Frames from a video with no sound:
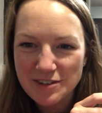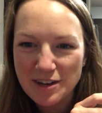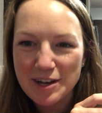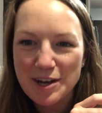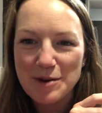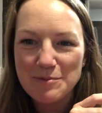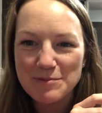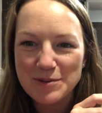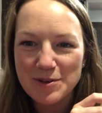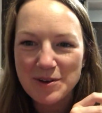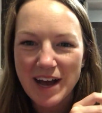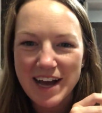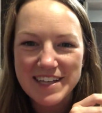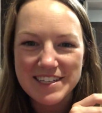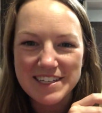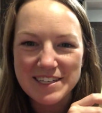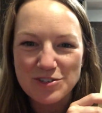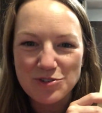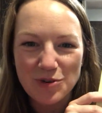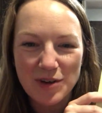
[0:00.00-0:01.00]
so I hope you
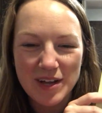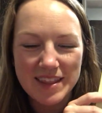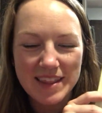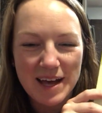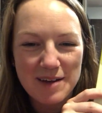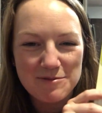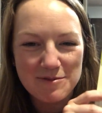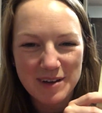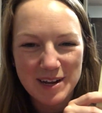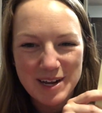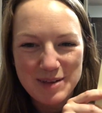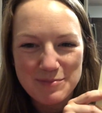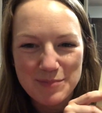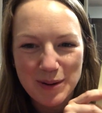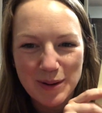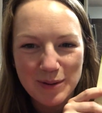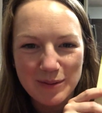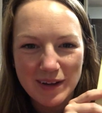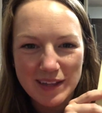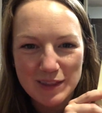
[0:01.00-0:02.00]
guys enjoyed that funny
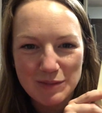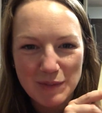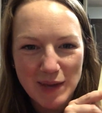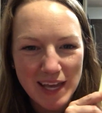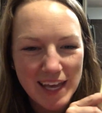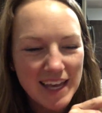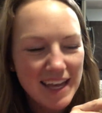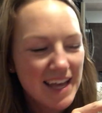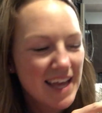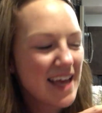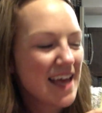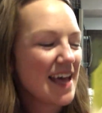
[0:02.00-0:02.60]
book with me.